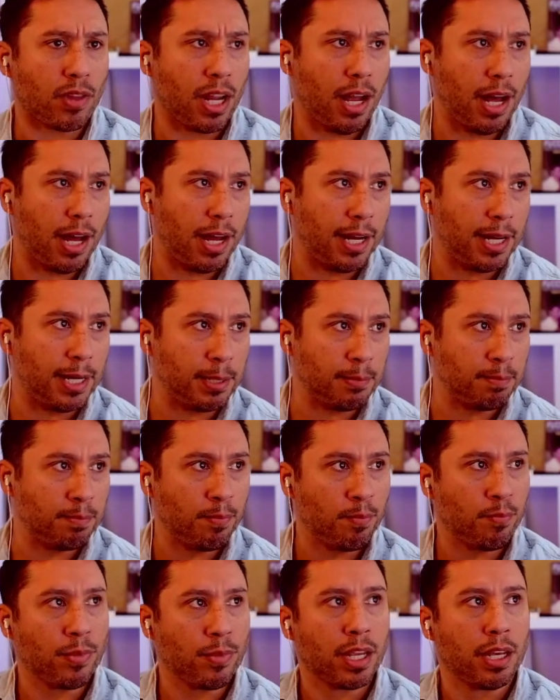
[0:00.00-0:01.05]

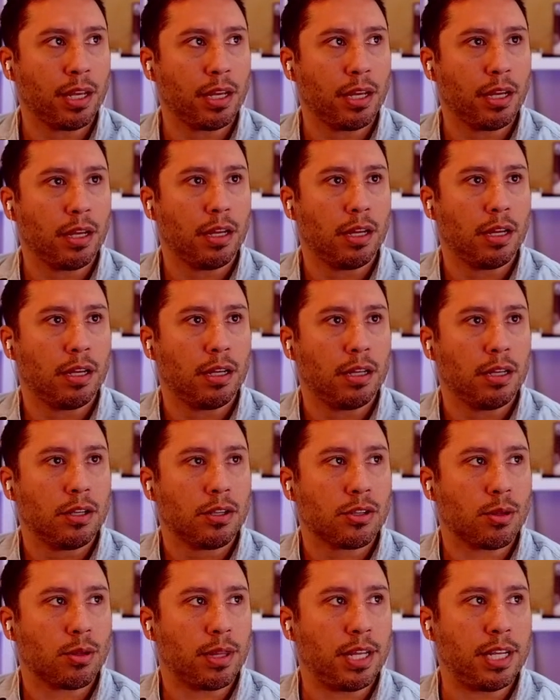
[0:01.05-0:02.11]

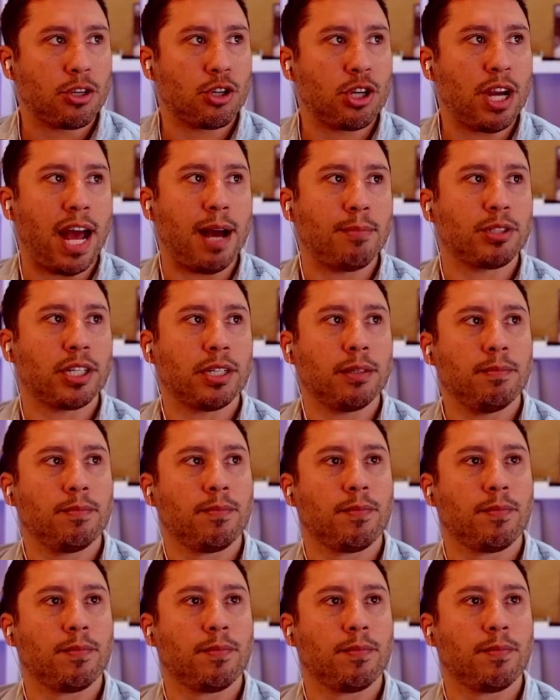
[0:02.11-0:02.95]
So this chapter,